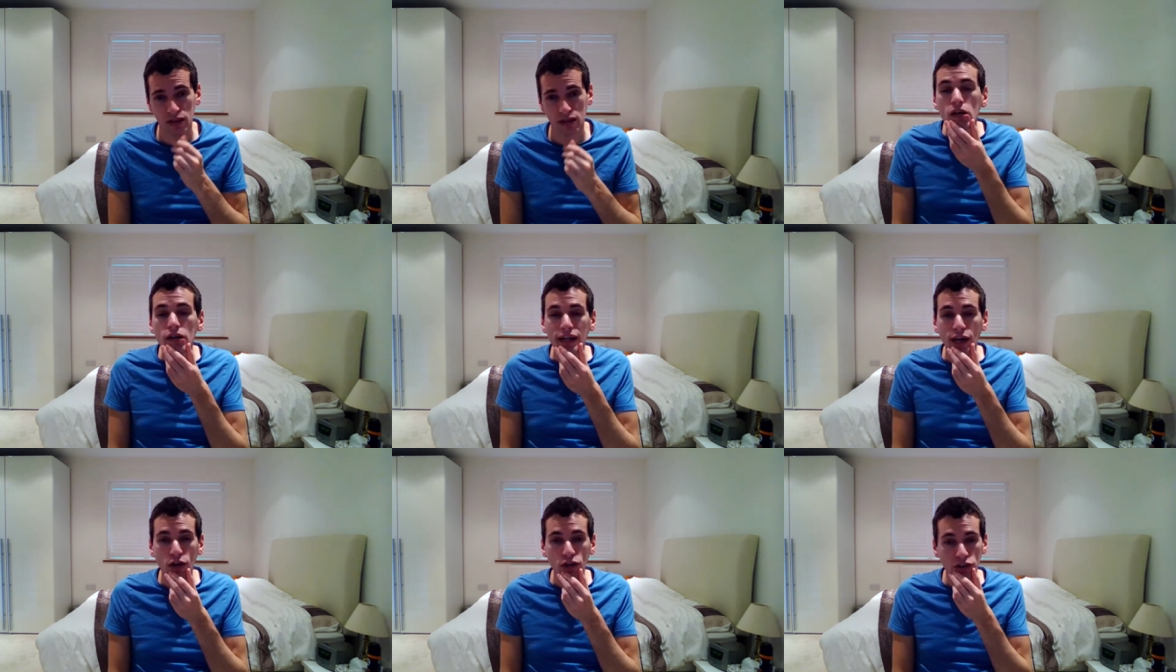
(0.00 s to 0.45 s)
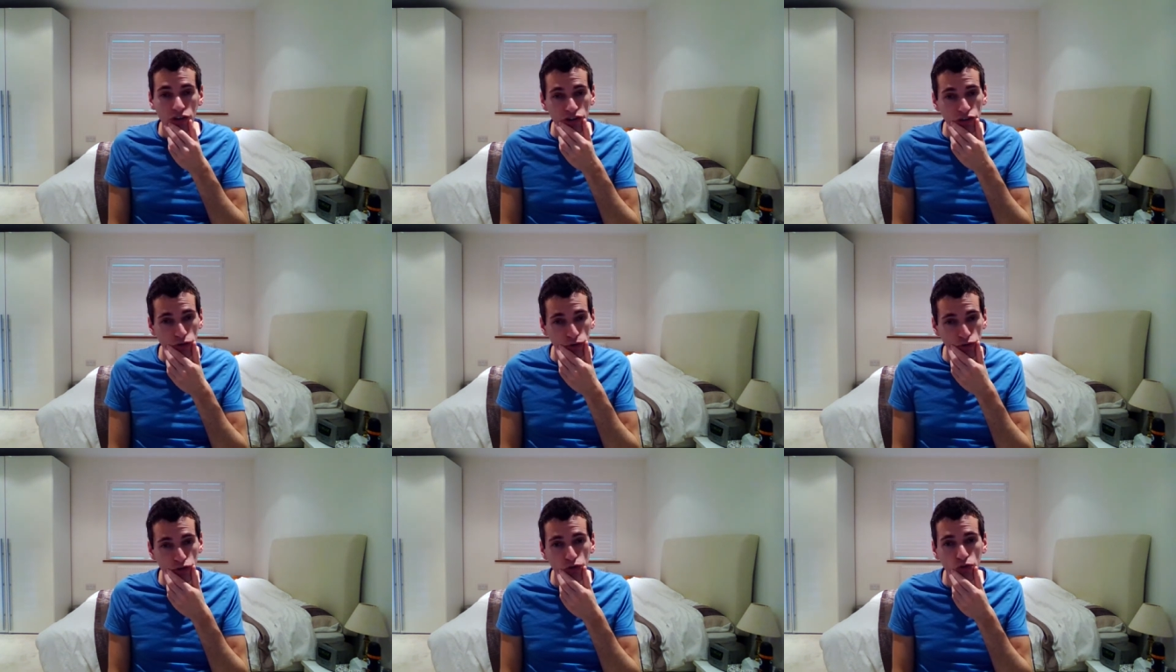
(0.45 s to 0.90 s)
Now that
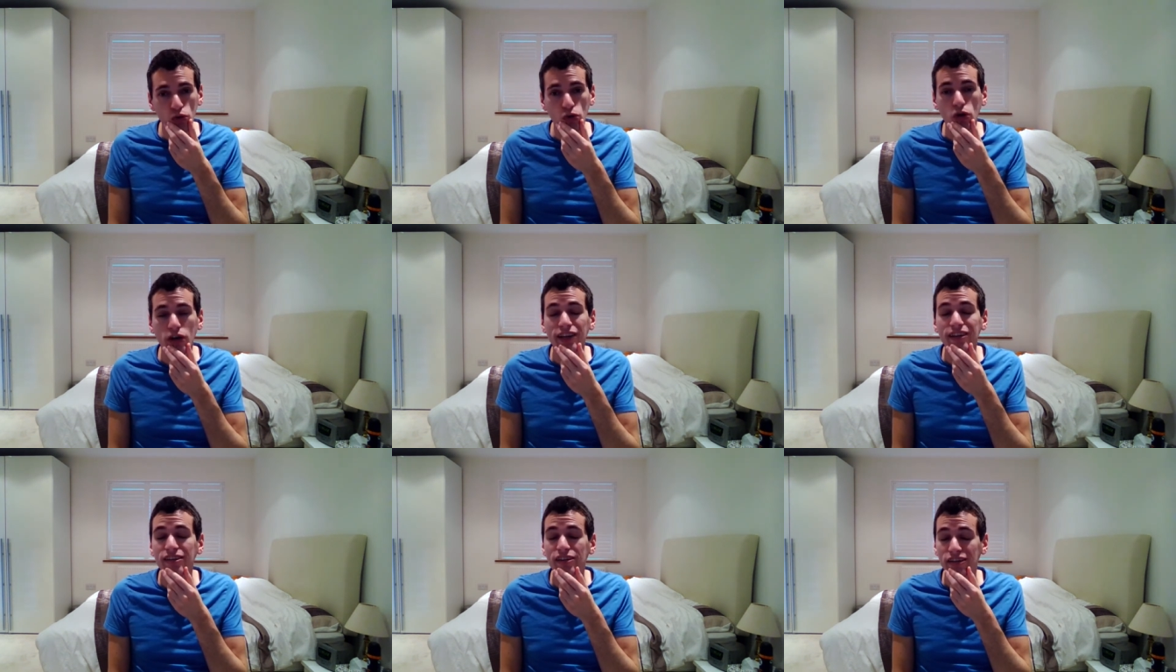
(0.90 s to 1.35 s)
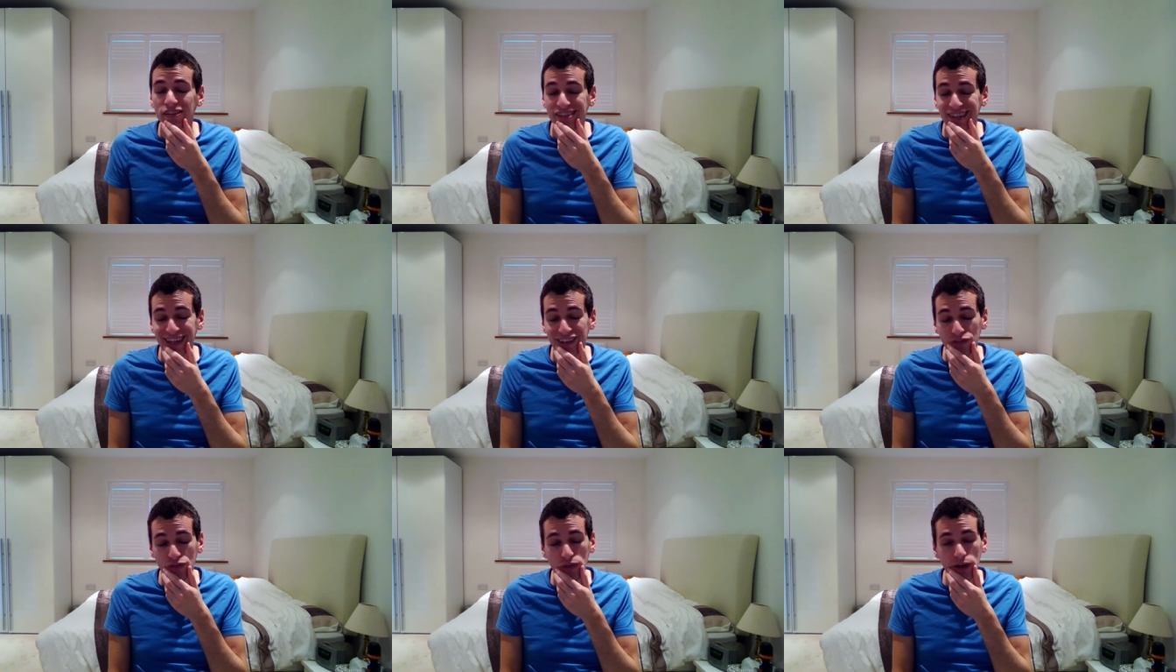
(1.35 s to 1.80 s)
your jaw is
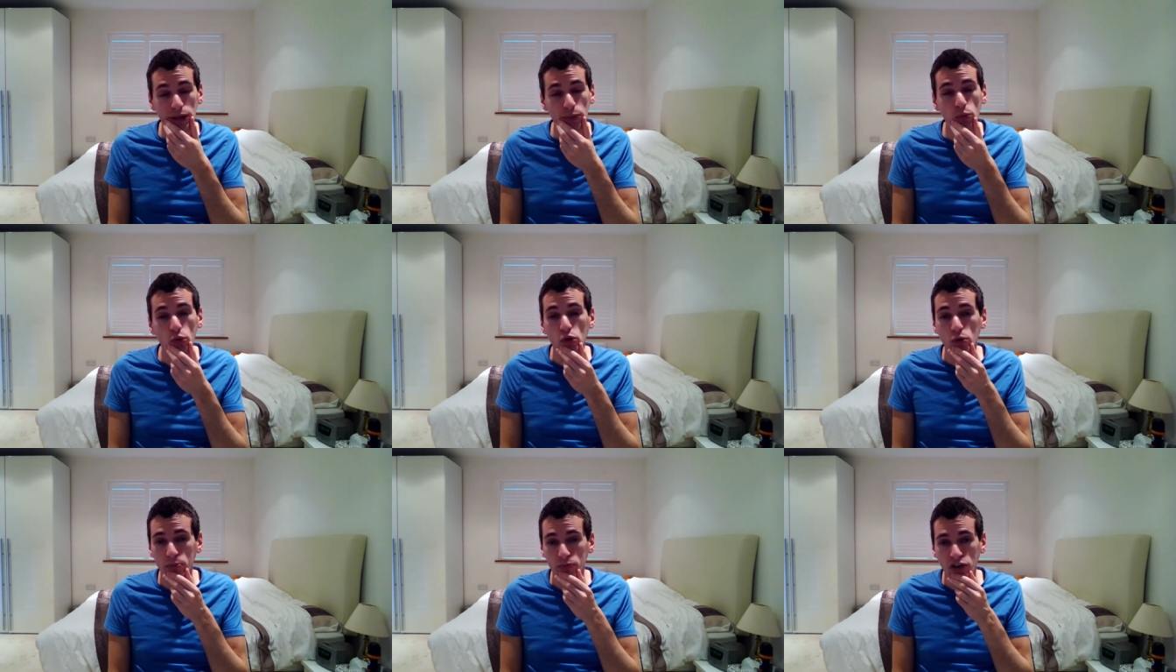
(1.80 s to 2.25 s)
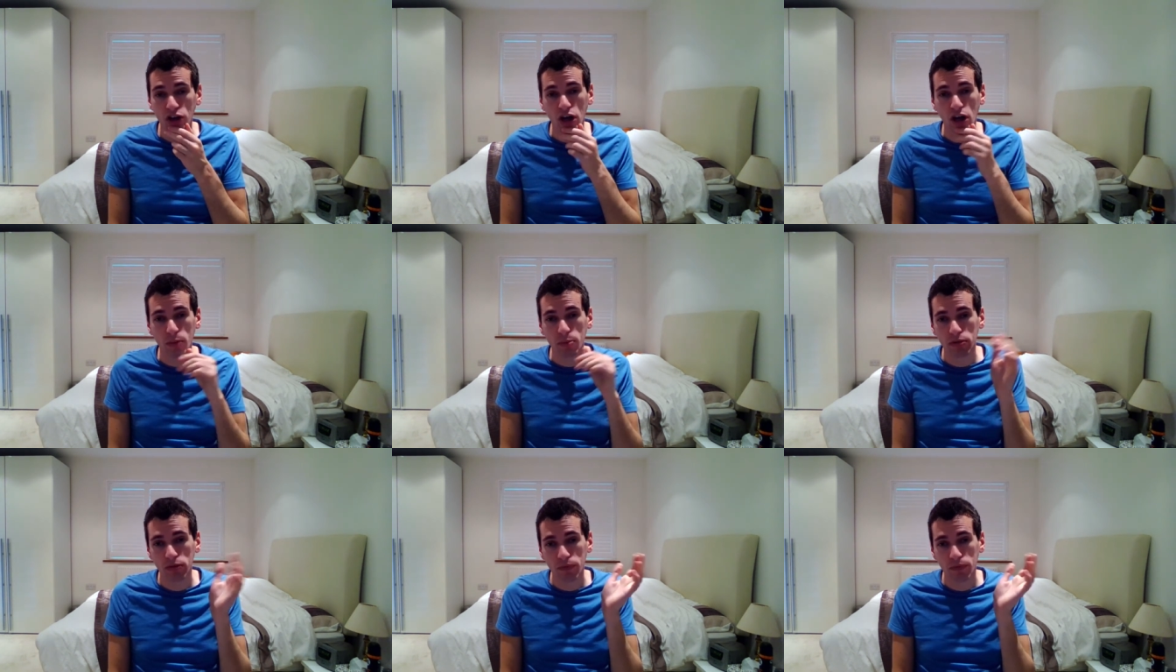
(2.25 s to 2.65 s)
successfully warmed up,